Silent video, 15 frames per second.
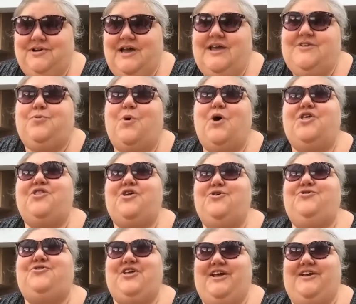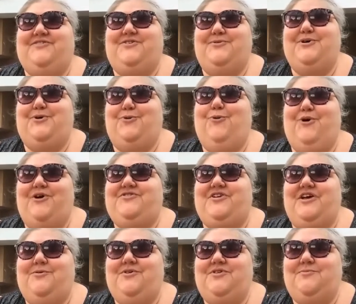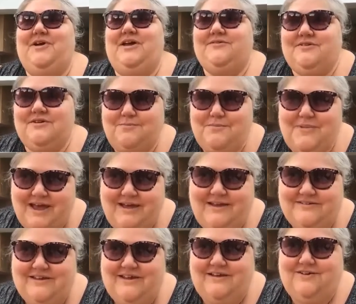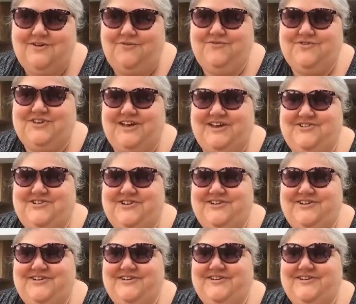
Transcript: it's one of those things that will always stay with me as an amazing conversation.